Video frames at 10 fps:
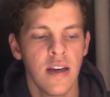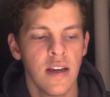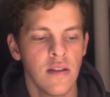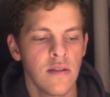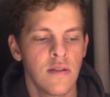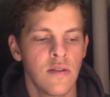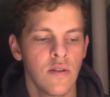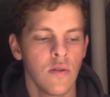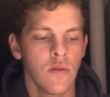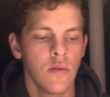is
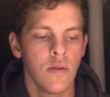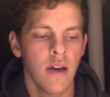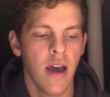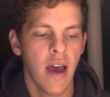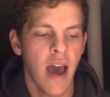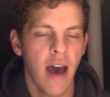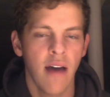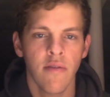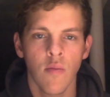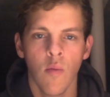to
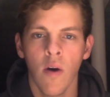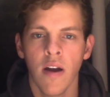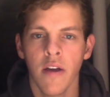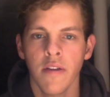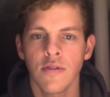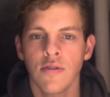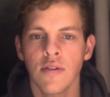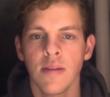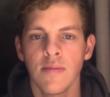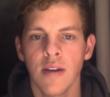have and want other
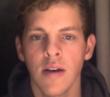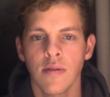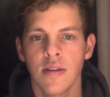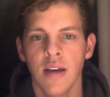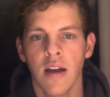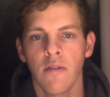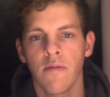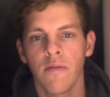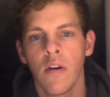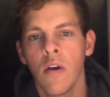dreams outside
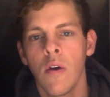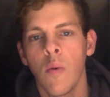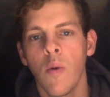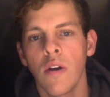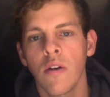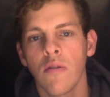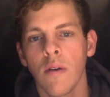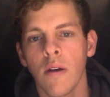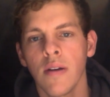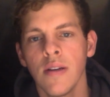of what your
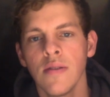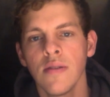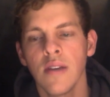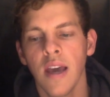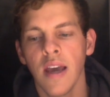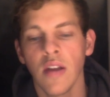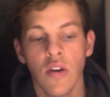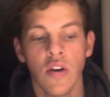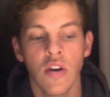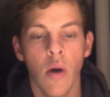career is and
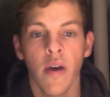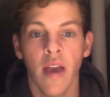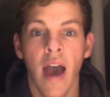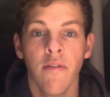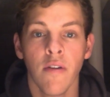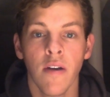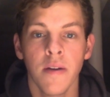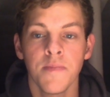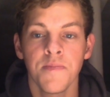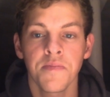going after it,
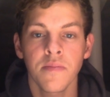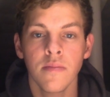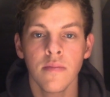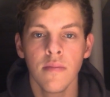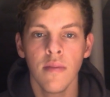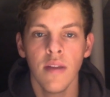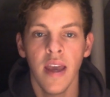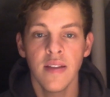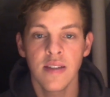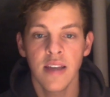
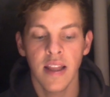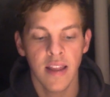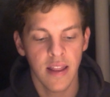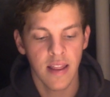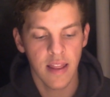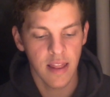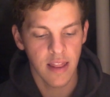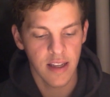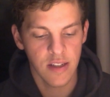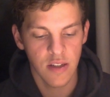and saying that
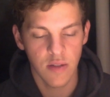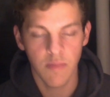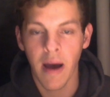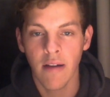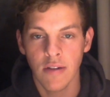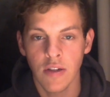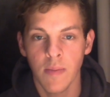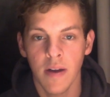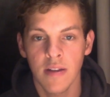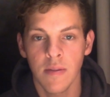this is my
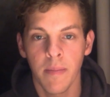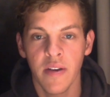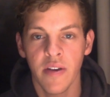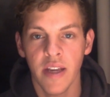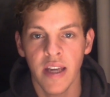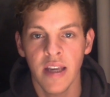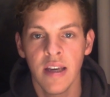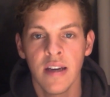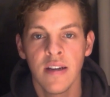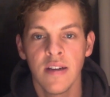responsibility
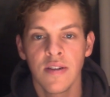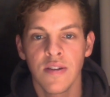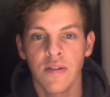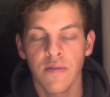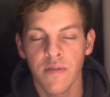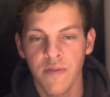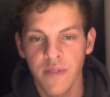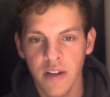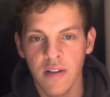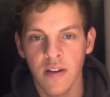to
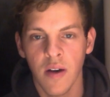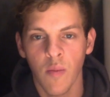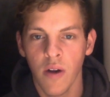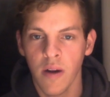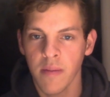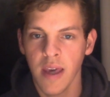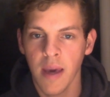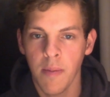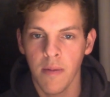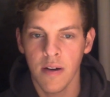fulfill on what I'm
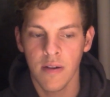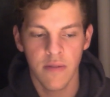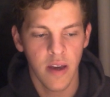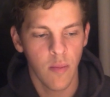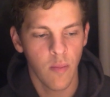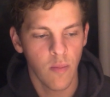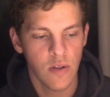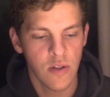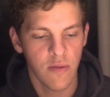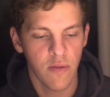capable of, and
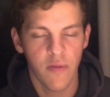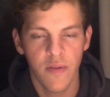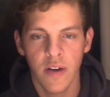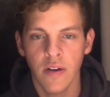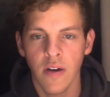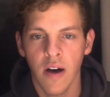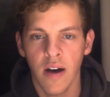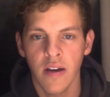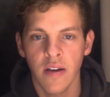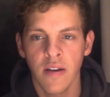to fulfill
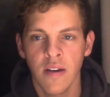on